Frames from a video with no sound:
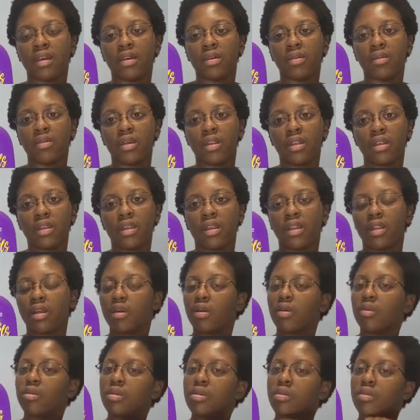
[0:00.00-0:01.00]
What
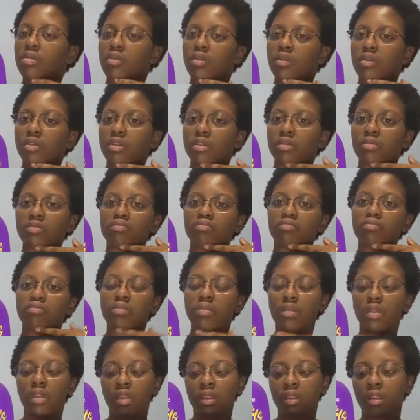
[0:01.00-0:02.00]
silicone is for.
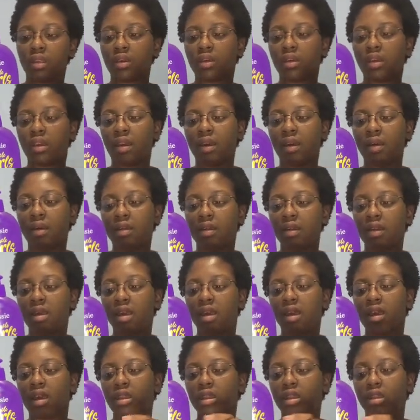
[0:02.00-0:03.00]
So yeah,
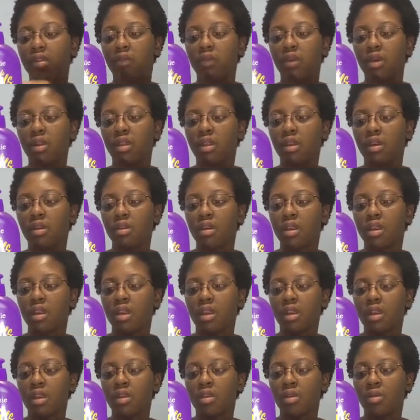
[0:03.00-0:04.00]
the first
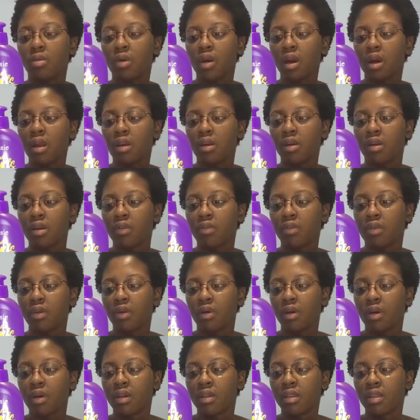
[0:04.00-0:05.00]
ingredient is water, of
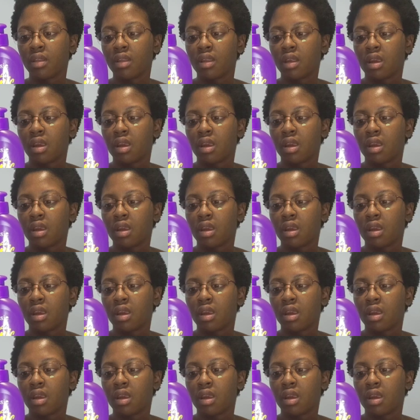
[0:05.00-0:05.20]
course.